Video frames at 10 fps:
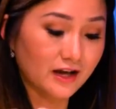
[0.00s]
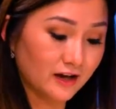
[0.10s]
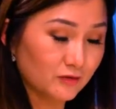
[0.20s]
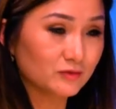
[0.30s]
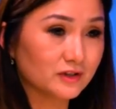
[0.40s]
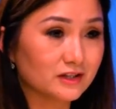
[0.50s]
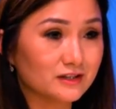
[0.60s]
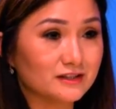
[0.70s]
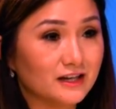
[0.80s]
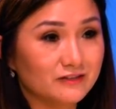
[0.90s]
I would,
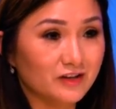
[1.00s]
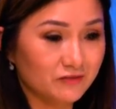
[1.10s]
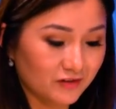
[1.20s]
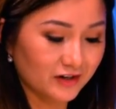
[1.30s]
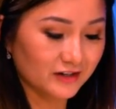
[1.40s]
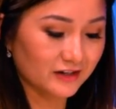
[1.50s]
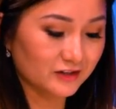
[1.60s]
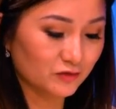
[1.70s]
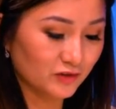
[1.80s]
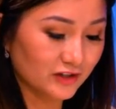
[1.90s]
because I, I find that
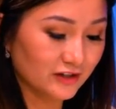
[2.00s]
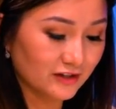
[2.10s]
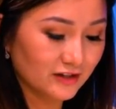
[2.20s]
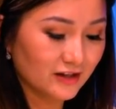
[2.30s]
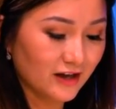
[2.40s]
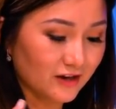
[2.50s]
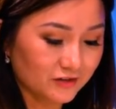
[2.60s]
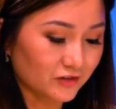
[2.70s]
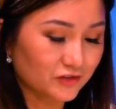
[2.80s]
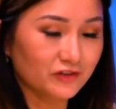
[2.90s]
it's really, I don't
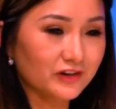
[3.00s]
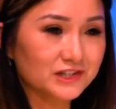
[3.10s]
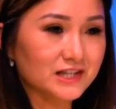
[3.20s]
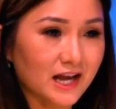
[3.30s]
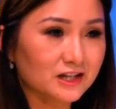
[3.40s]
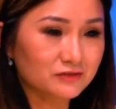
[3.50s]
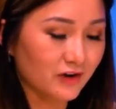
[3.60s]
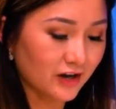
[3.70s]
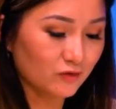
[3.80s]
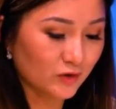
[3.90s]
know, it's very
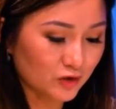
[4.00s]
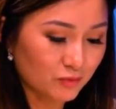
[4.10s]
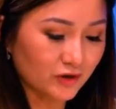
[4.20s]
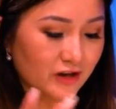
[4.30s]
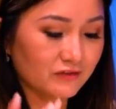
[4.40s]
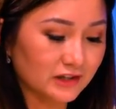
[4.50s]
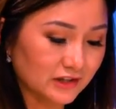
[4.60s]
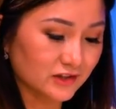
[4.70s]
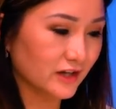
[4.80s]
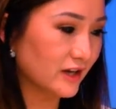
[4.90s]
satisfying when you put
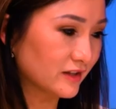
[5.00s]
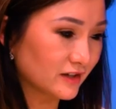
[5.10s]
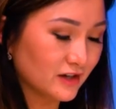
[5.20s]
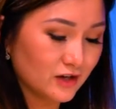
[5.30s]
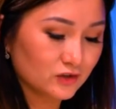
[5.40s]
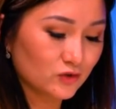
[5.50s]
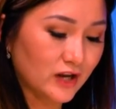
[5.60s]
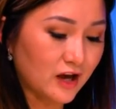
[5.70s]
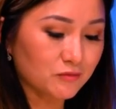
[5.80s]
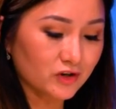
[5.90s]
everything together. So
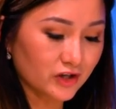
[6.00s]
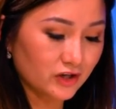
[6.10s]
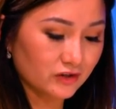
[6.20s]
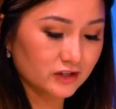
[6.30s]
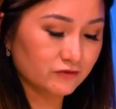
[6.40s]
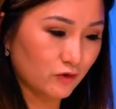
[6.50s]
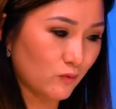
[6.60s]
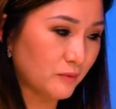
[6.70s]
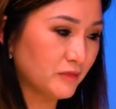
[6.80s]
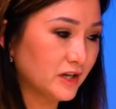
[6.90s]
now I'm going to cure this for
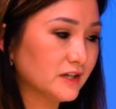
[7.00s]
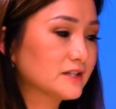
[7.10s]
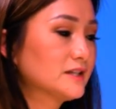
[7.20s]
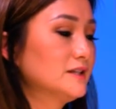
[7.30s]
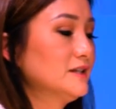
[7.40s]
one minute.